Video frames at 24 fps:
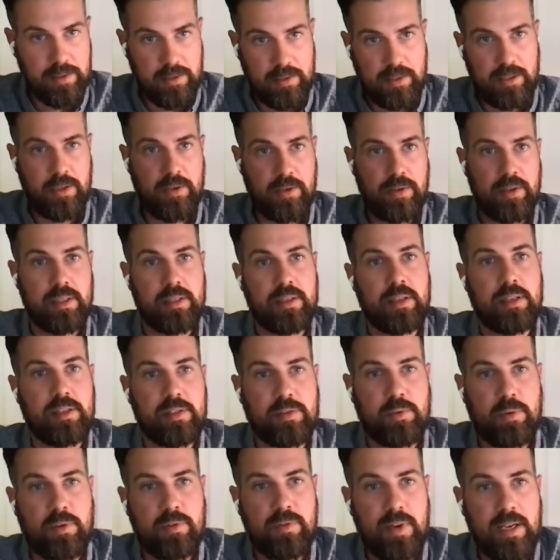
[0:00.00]
that
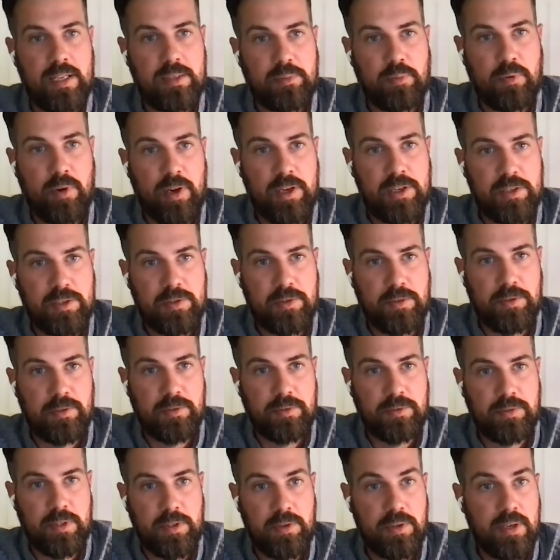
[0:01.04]
sort of
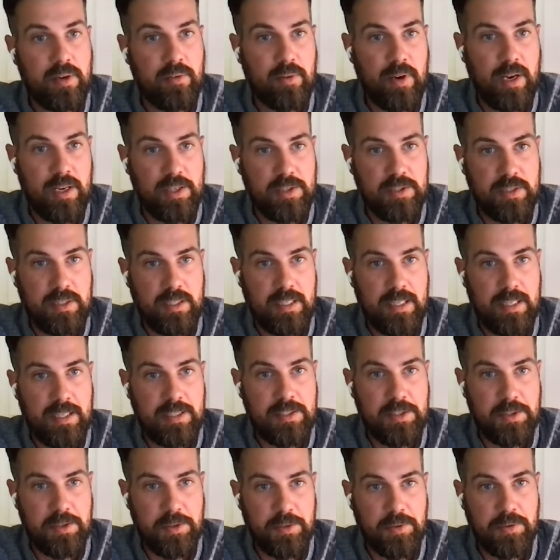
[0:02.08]
aspirational that you never actually get
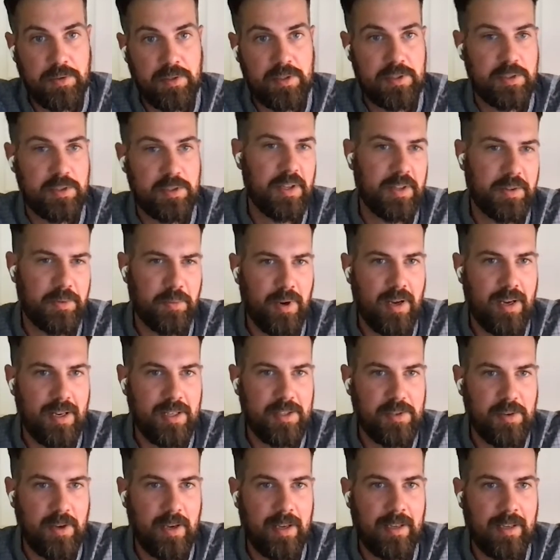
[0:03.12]
to because you hit the
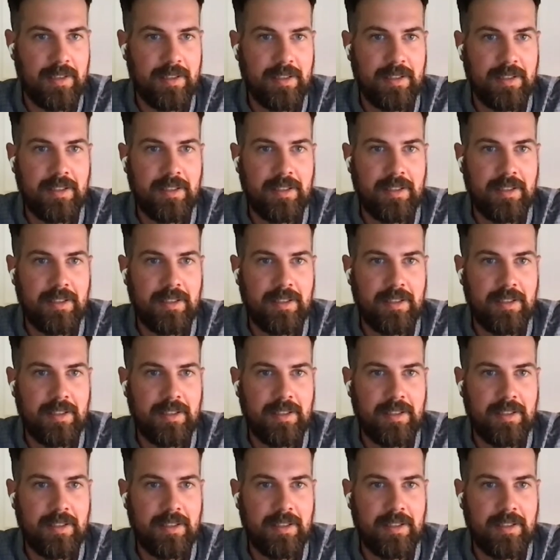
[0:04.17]
rocks, right?